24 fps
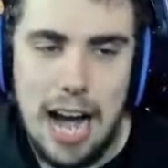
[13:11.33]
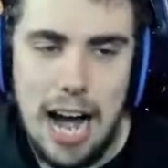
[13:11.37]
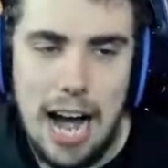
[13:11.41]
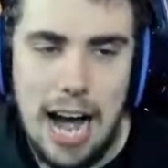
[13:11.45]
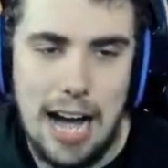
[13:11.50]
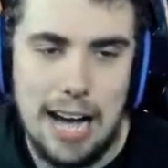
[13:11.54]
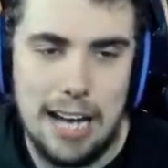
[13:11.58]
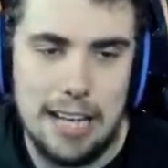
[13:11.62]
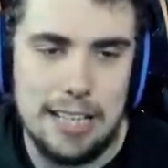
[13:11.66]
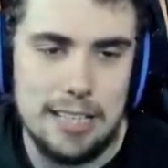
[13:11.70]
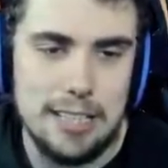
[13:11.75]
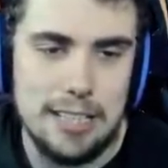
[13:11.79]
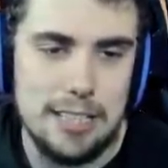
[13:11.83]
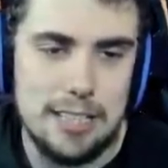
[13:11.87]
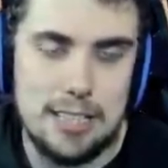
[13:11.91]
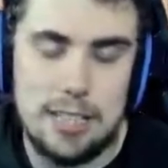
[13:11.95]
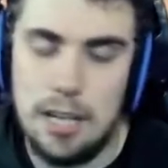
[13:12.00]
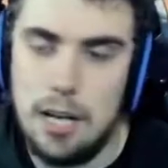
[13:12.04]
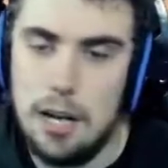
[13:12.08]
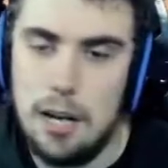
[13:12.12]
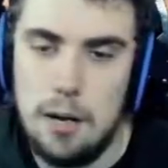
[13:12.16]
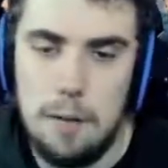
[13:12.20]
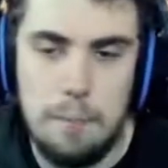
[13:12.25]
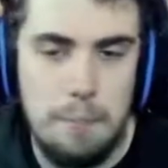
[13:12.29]
And
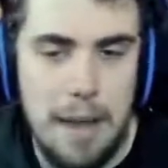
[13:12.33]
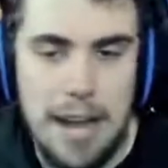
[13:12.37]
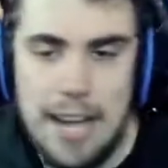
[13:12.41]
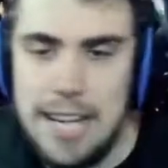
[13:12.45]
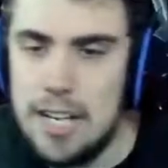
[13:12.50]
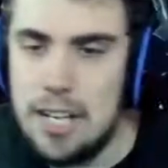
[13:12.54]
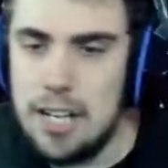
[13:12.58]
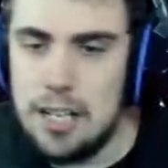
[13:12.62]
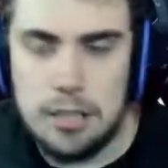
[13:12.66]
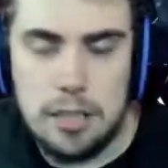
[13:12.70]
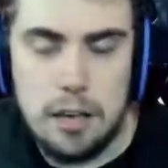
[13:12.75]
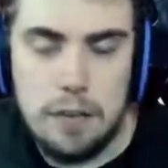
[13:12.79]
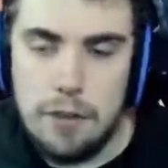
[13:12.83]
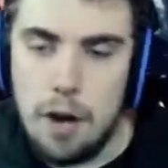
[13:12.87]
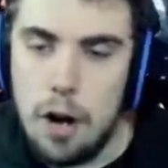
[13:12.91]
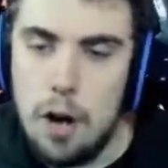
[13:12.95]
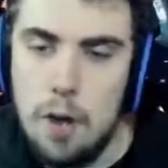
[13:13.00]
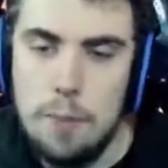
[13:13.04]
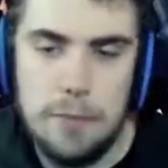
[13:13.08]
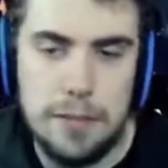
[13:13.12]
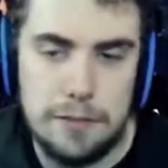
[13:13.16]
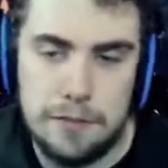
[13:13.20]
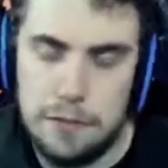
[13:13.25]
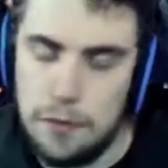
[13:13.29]
makers of our
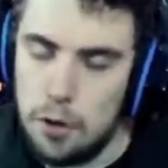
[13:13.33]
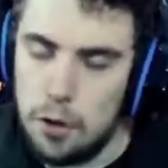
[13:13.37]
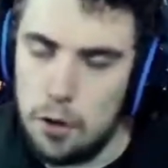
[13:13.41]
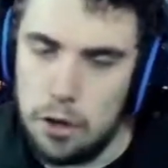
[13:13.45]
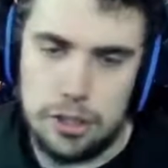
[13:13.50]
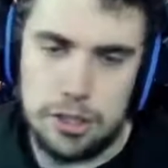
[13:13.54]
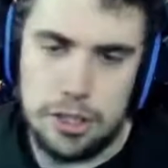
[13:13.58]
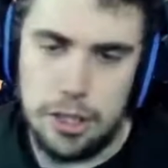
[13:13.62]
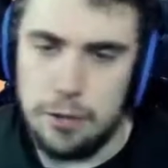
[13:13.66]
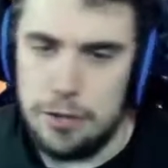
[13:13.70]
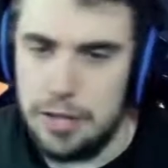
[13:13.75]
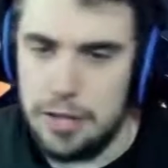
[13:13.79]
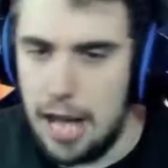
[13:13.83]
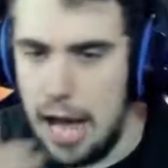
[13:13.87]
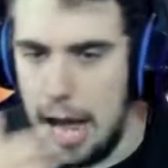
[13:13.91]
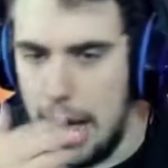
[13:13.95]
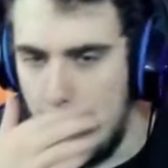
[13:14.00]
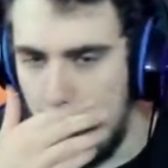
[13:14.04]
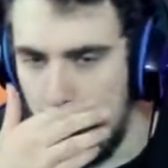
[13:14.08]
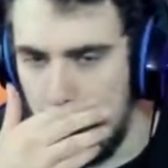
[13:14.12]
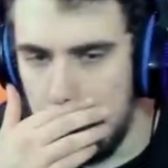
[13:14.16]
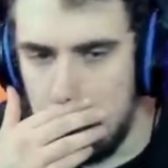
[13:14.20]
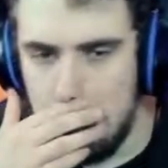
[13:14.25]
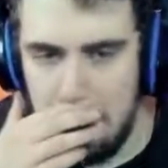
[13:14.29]
own misfortune
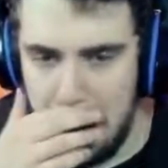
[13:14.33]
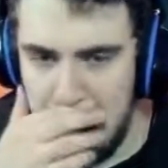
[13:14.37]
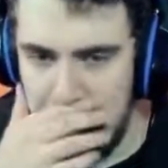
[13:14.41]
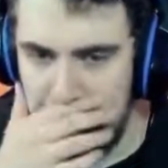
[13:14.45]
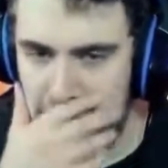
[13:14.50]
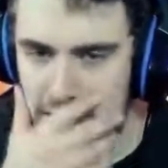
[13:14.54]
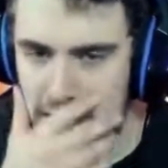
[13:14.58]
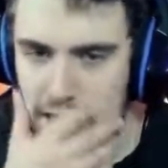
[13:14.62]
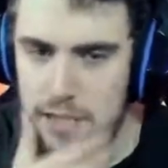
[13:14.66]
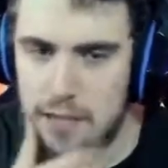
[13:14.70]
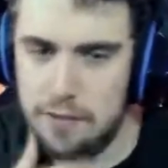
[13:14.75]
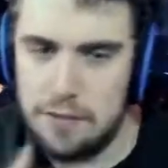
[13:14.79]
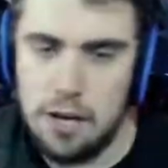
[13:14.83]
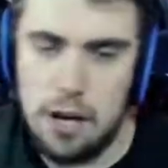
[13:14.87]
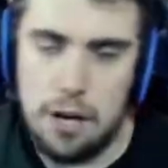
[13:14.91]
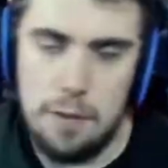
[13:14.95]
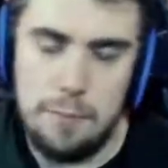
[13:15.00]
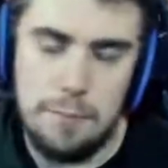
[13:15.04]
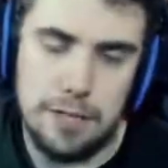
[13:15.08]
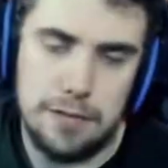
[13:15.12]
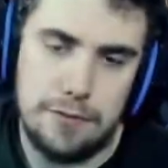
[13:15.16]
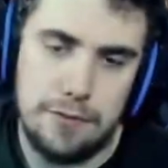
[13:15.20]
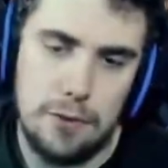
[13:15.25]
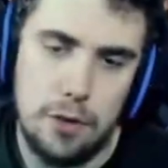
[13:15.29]
there. Makers of our
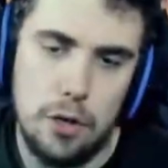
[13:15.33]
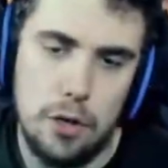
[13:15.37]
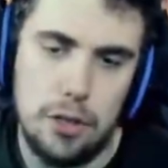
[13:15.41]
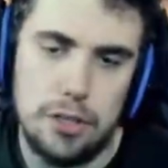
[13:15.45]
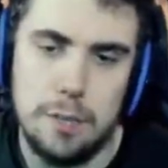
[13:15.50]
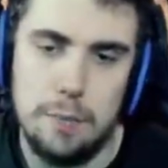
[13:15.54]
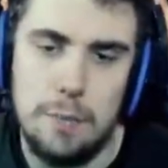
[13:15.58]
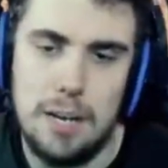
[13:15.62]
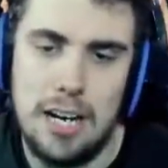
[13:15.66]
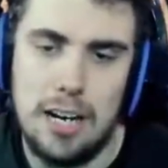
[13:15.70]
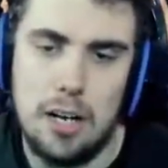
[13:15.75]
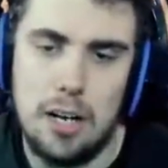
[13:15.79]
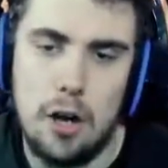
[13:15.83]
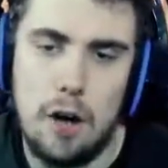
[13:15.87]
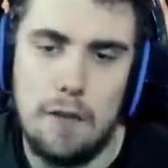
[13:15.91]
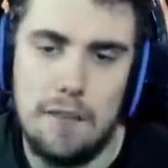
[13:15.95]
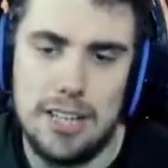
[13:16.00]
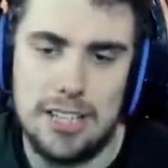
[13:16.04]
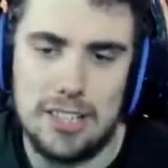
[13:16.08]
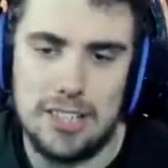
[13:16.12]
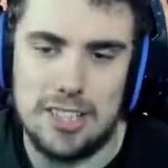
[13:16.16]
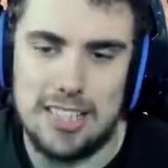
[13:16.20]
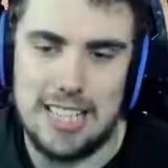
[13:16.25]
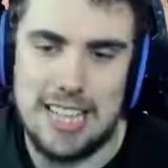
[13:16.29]
own misfortune.
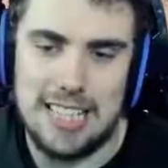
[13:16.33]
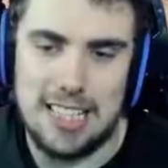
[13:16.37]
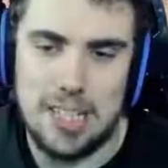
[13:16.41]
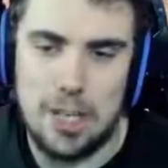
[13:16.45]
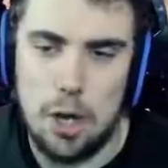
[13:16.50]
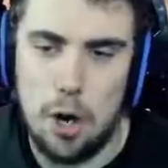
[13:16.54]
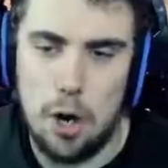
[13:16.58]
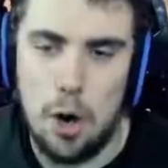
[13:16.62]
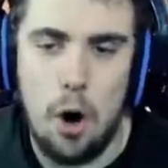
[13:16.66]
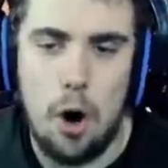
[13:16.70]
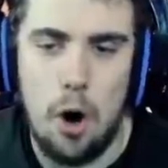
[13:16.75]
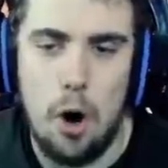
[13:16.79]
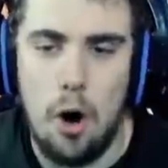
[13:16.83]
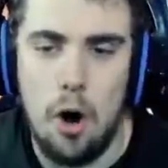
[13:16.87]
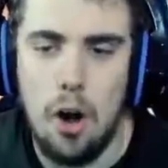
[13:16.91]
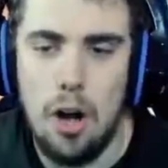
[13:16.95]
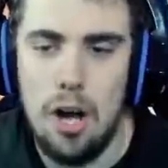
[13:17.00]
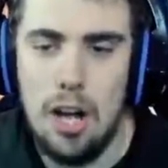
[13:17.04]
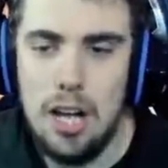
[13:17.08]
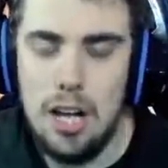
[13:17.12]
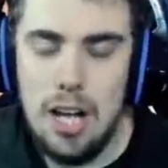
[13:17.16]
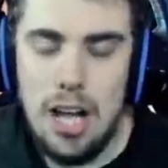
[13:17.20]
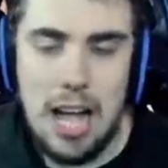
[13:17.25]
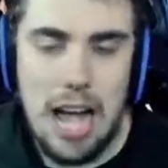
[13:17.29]
Milankovic just gets
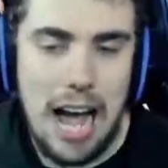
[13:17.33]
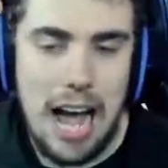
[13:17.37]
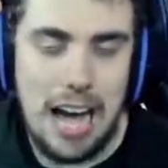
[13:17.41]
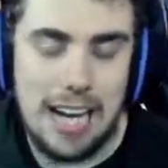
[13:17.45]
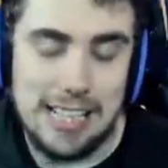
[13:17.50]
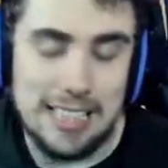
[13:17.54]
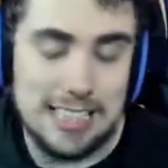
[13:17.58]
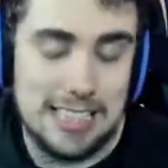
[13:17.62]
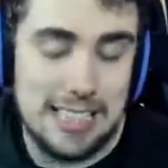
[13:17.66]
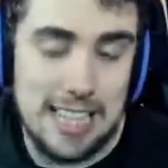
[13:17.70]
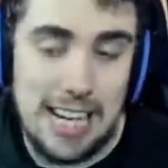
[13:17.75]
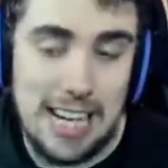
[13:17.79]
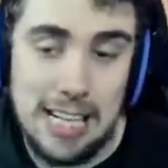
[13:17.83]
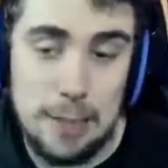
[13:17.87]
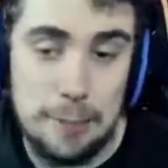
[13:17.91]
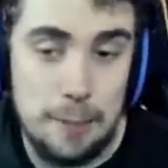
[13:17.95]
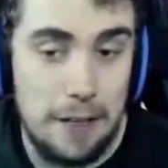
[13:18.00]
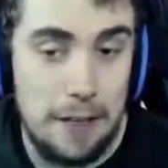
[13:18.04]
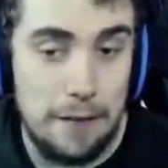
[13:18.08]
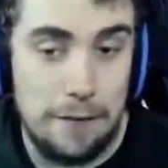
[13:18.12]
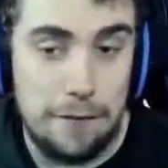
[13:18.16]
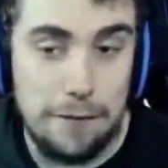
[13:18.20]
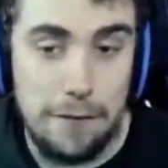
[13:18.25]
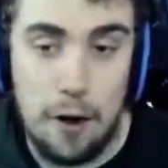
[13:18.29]
caught. And you'd say he's
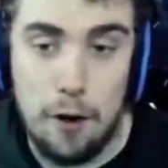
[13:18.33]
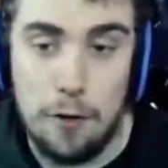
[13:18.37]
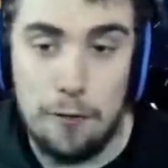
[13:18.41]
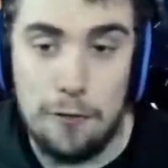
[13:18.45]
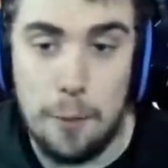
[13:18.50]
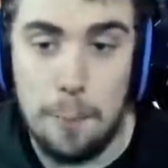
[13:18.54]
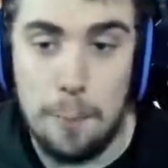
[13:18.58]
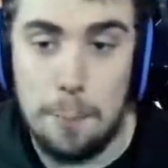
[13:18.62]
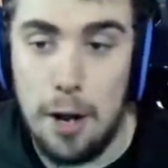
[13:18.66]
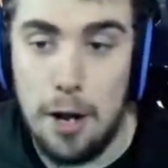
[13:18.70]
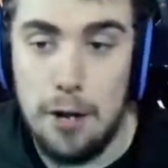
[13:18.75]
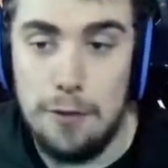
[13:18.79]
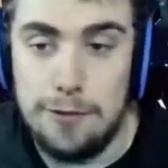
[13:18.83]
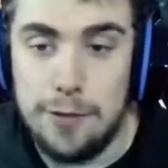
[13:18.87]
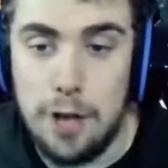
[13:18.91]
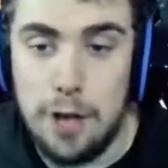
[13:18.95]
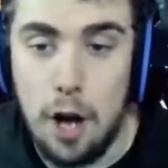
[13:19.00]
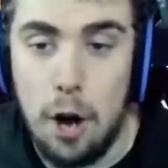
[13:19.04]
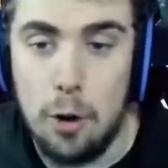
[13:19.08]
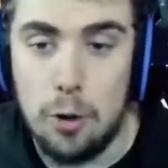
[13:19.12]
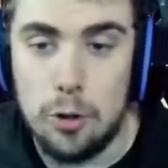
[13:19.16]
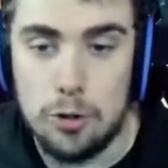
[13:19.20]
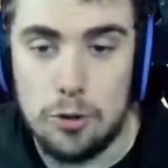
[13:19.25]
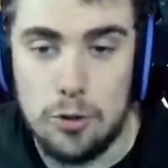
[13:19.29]
been at fault for both
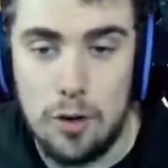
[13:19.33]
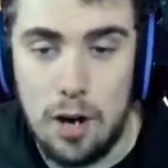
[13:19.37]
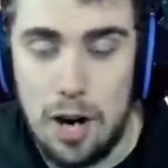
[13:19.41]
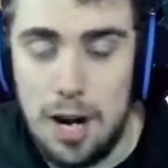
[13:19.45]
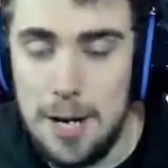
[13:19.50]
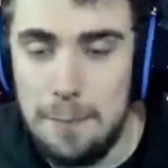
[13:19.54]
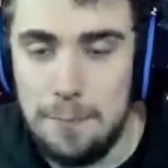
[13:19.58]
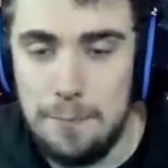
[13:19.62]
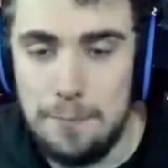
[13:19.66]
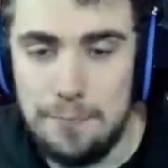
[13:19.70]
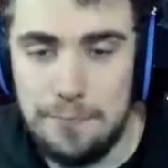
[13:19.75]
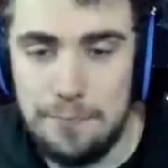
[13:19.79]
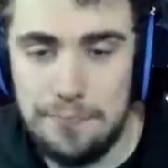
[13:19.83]
goals, right?